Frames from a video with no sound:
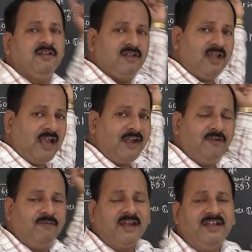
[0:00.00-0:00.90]

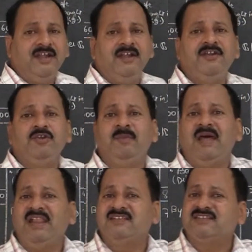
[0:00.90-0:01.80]
and write it to
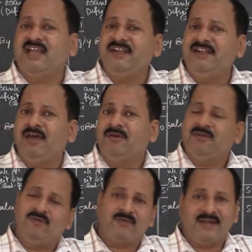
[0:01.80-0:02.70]
balance, carry it
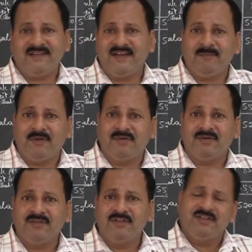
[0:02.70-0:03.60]
down, write that
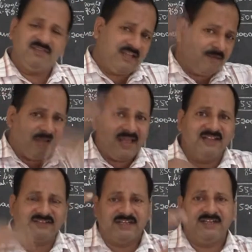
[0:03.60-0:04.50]
amount, then
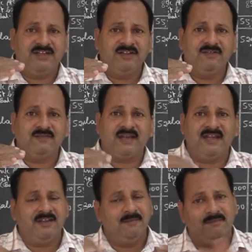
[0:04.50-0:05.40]
balance it,
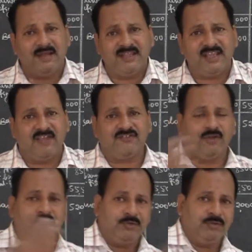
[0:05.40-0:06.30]
write by cash
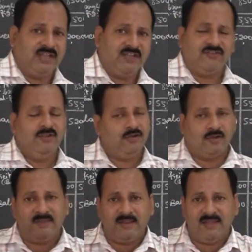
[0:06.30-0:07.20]
or to cash
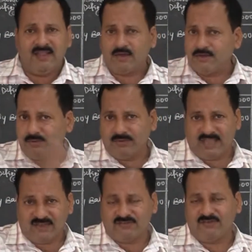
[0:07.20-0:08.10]
or by bank or to
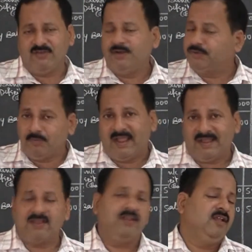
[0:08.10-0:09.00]
cash or to
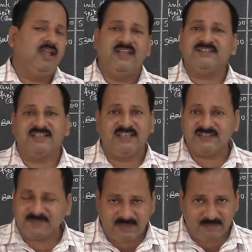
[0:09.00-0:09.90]
bank as the
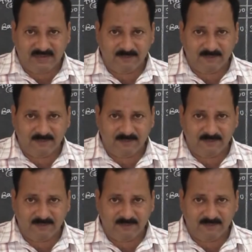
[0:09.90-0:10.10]
case may be.